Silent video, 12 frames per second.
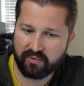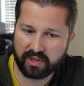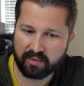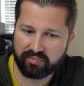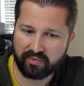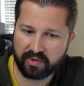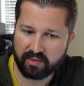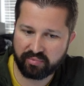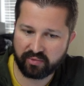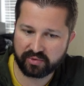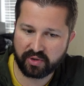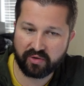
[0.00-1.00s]
want to pull it,
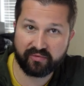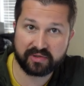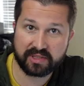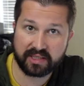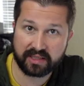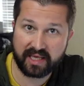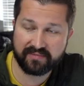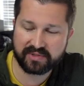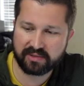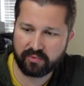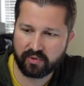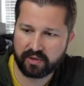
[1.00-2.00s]
pulled it over to the left
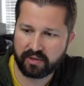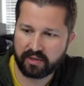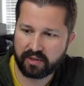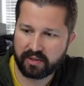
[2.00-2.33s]
some more